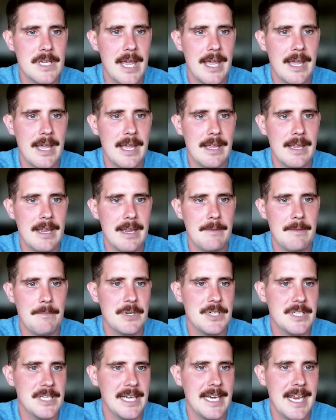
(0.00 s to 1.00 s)

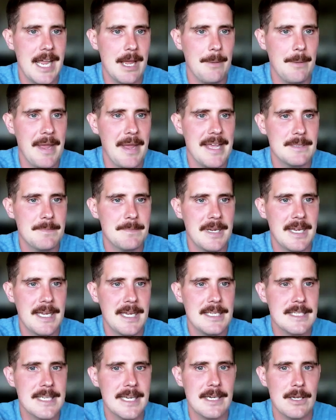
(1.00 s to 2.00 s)
particularly
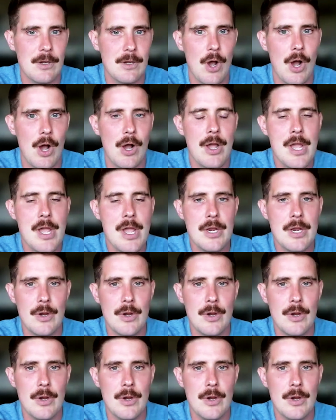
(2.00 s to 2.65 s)
MSPs, like not